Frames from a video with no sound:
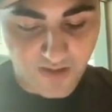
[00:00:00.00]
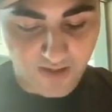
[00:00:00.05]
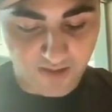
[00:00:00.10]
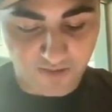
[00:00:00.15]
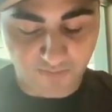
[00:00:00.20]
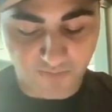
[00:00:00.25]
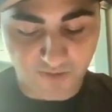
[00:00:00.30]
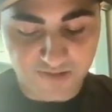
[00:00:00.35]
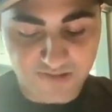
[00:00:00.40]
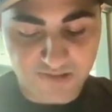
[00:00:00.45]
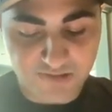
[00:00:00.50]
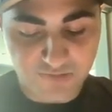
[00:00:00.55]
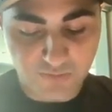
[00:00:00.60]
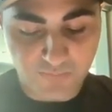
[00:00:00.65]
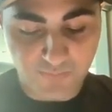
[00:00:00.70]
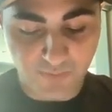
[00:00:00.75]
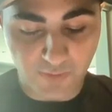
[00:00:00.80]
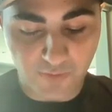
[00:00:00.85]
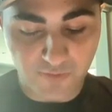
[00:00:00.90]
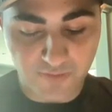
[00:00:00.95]
As much as
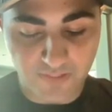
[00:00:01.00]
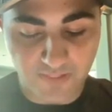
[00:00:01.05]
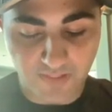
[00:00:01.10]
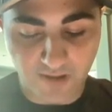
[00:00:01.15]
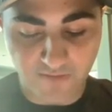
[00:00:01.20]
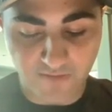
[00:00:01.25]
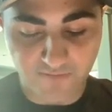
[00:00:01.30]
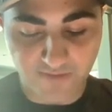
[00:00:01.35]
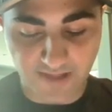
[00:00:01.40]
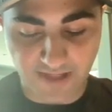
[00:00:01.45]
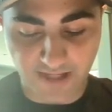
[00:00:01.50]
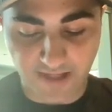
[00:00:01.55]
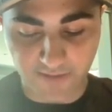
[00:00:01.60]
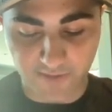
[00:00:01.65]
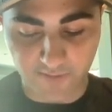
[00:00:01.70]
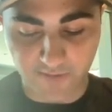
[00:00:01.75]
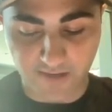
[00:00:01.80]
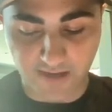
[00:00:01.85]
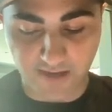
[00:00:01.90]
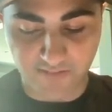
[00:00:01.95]
we both love Calgary,